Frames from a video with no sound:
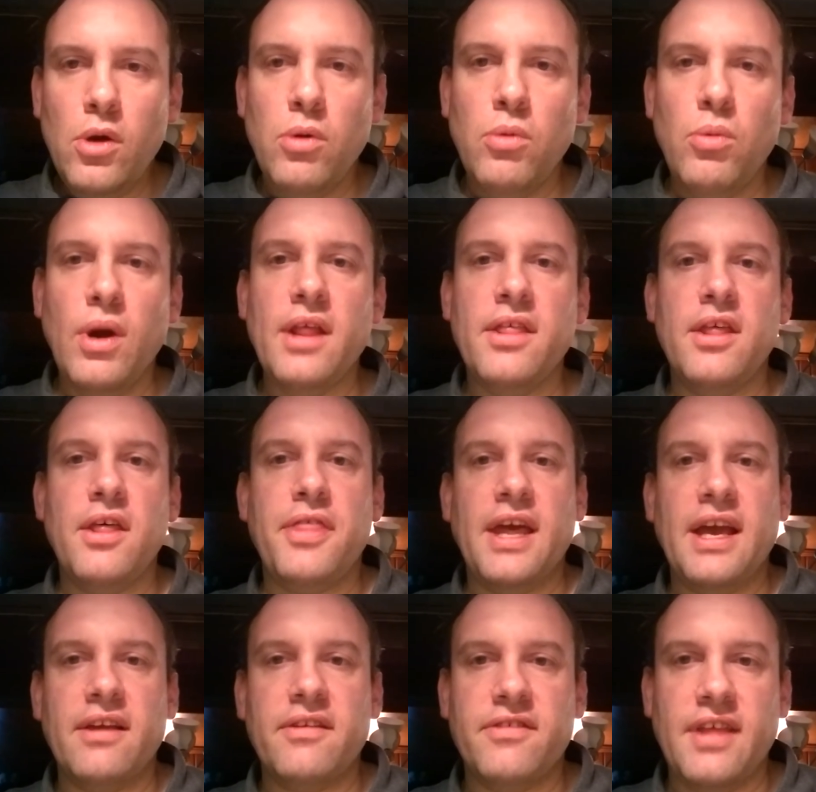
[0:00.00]
one of the
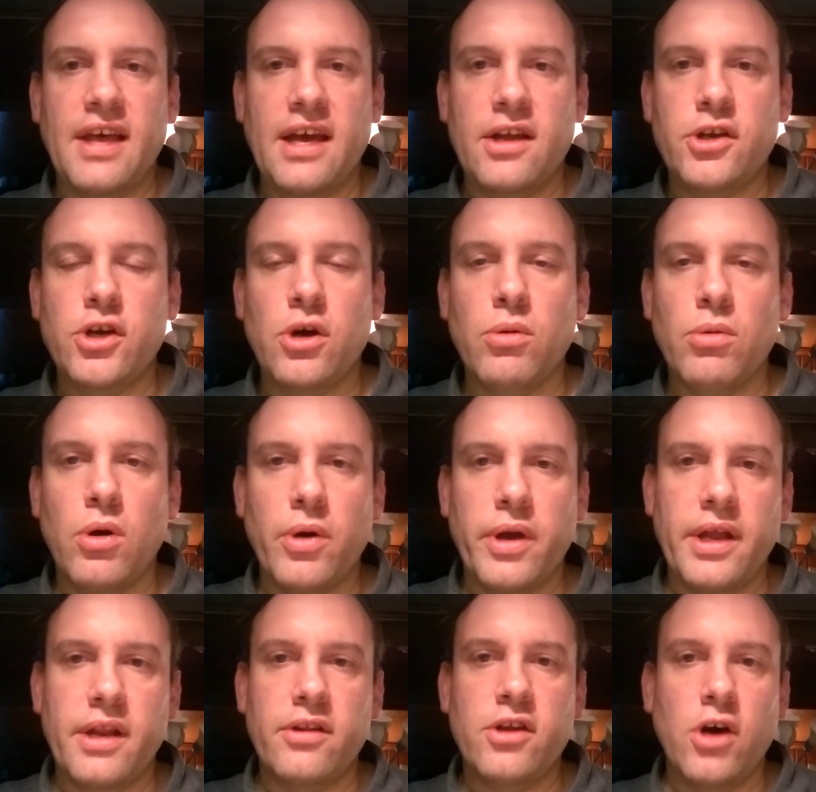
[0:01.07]
things that Joe
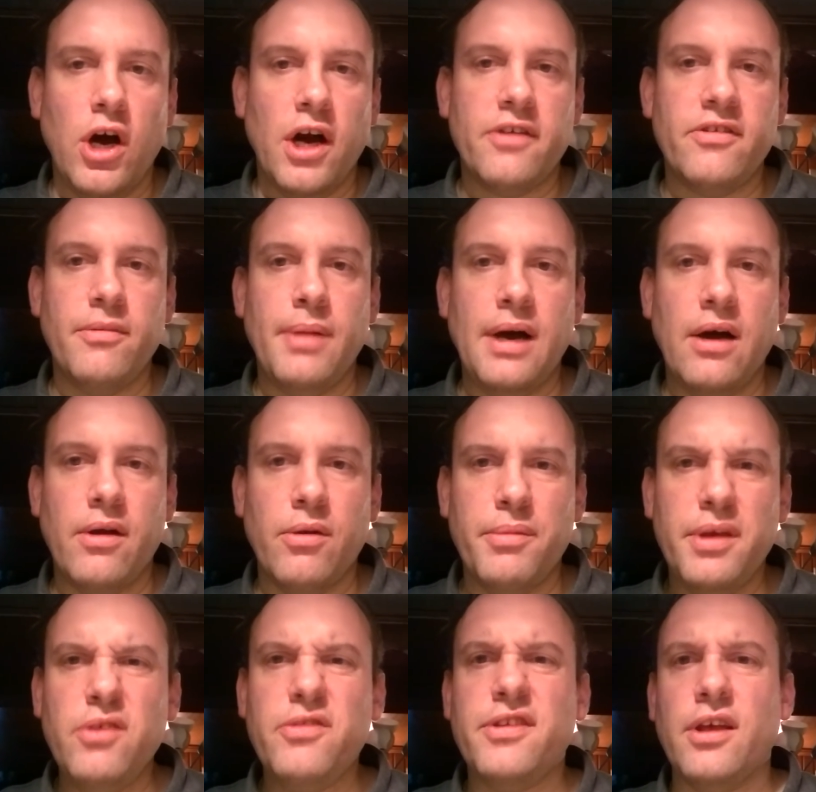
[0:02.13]
Rogan talks about, or
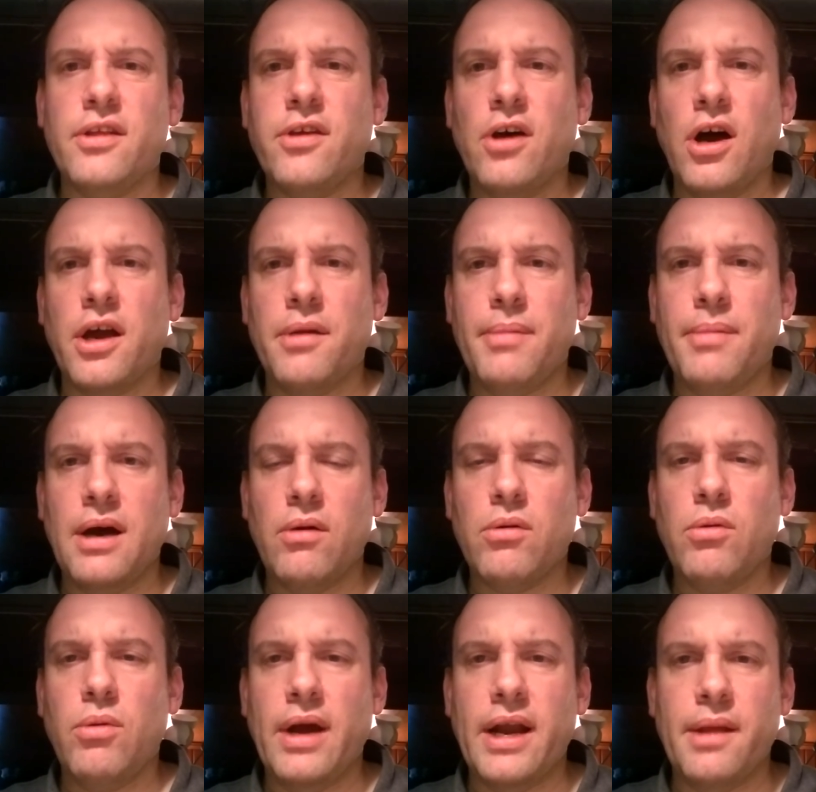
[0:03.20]
used to talk about
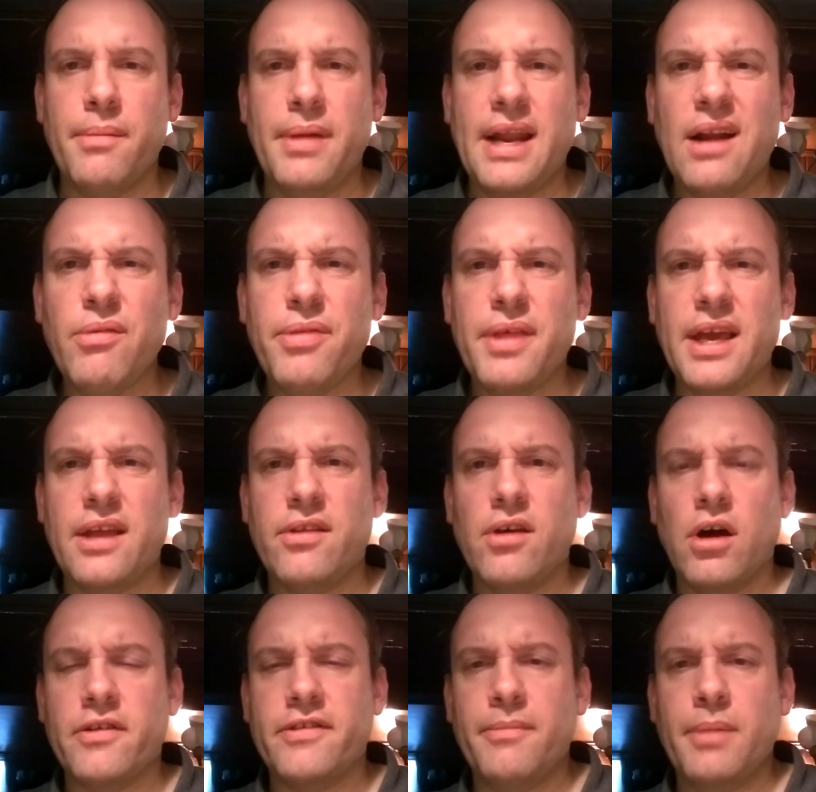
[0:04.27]
quite a bit, I don't think he
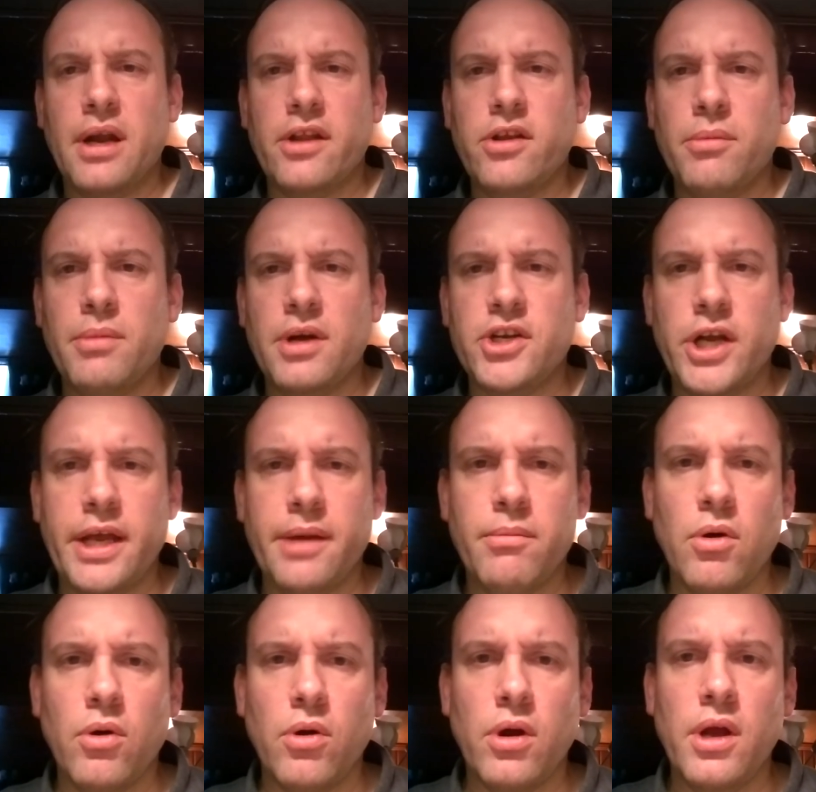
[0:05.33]
talks about it too much
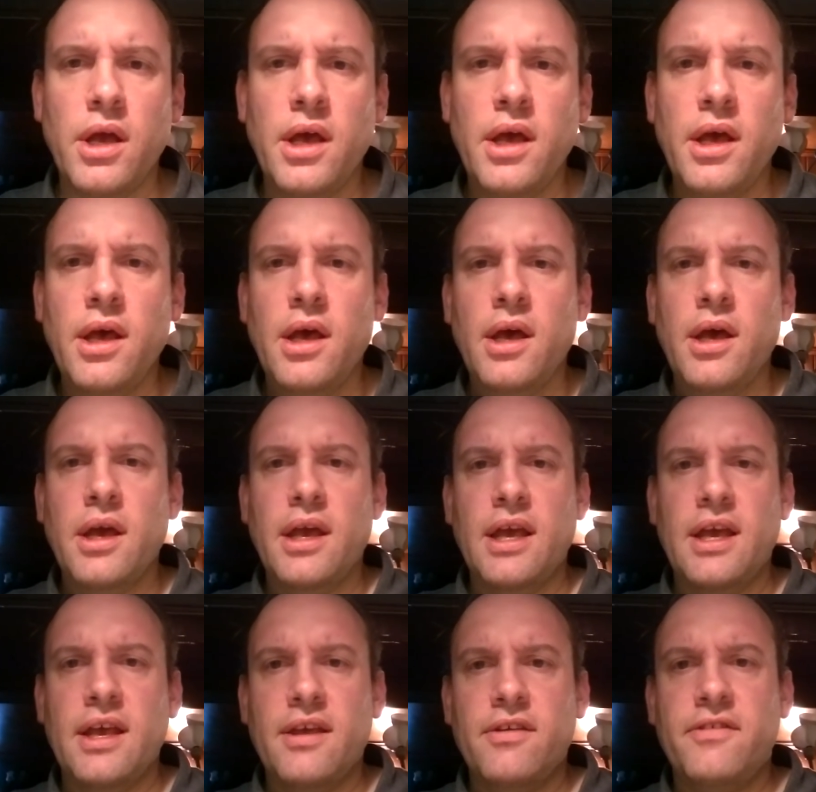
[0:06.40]
anymore,
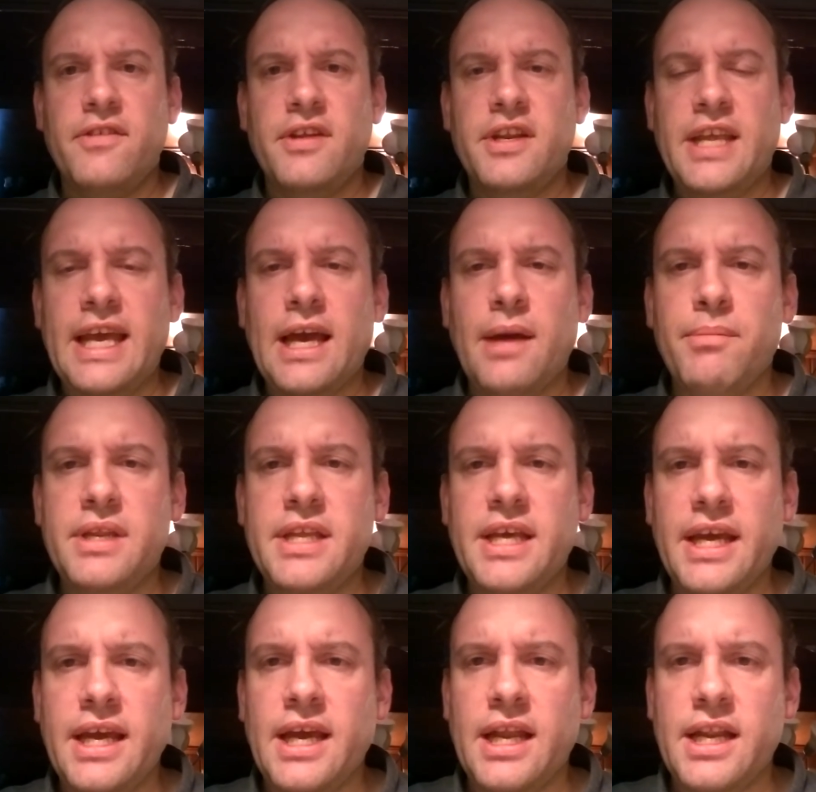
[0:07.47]
is
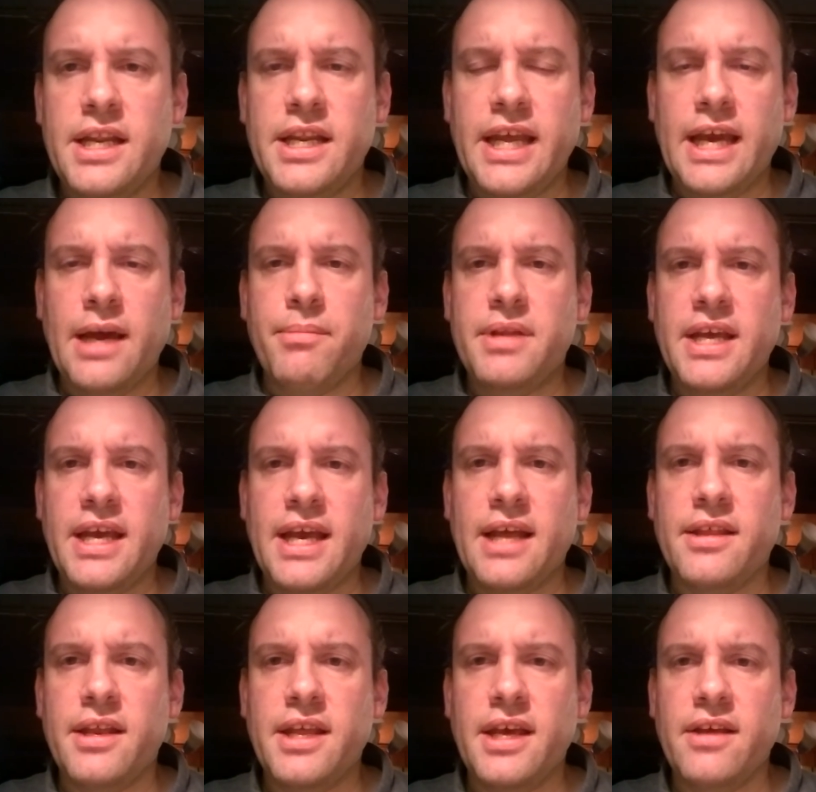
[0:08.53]
DMT and DMT
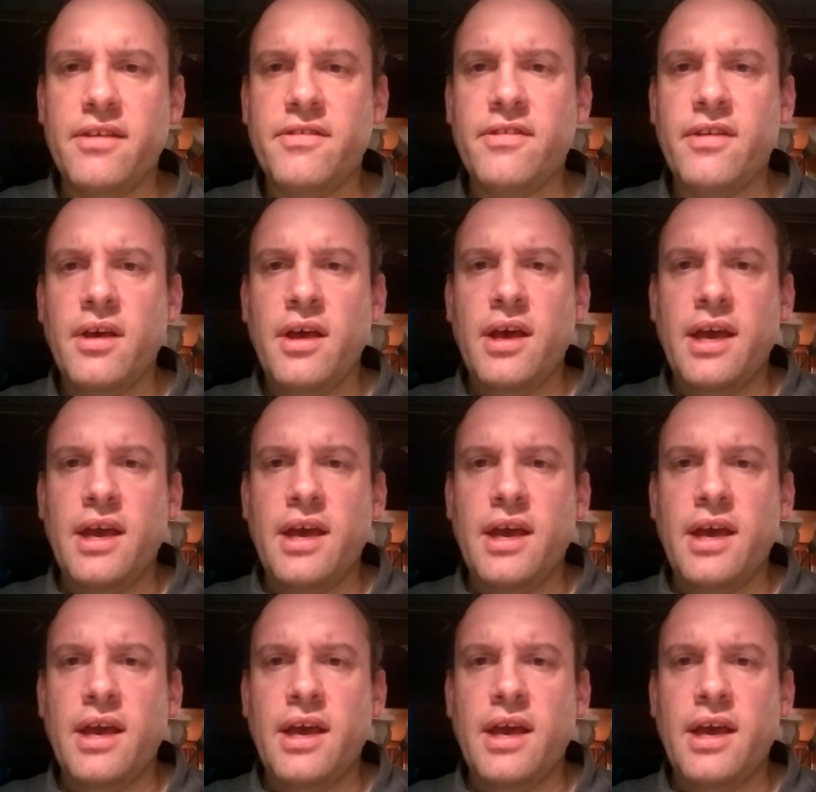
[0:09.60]
entities.